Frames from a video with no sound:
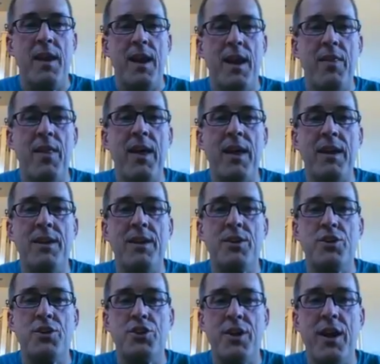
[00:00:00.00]
And then
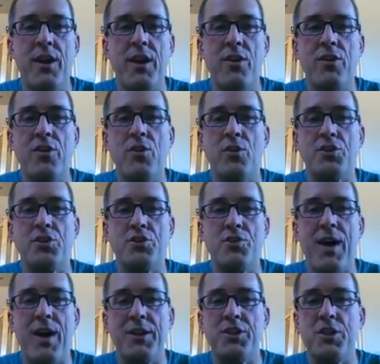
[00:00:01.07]
share your
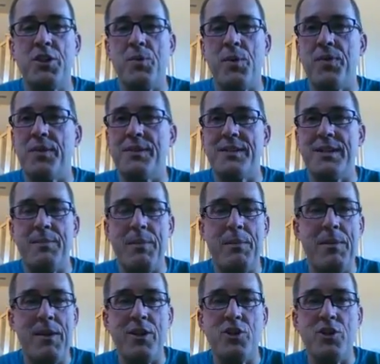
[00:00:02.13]
strategy with the team.
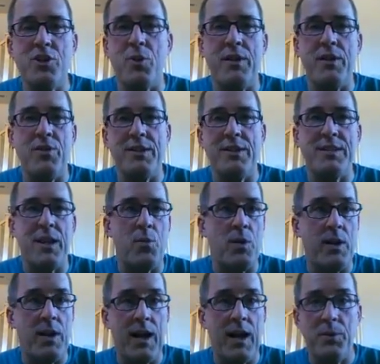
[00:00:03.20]
Maybe each one of you could say,
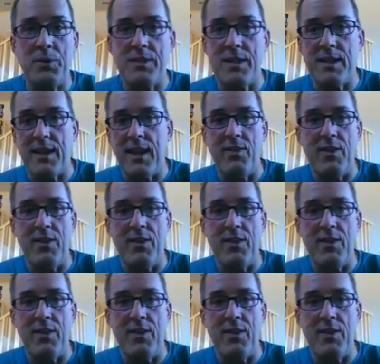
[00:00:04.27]
well, I was thinking